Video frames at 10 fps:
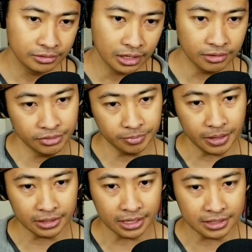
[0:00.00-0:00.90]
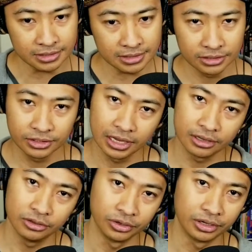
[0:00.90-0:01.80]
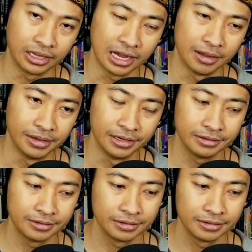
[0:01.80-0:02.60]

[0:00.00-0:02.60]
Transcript: of the podcast, you got to do a good comment.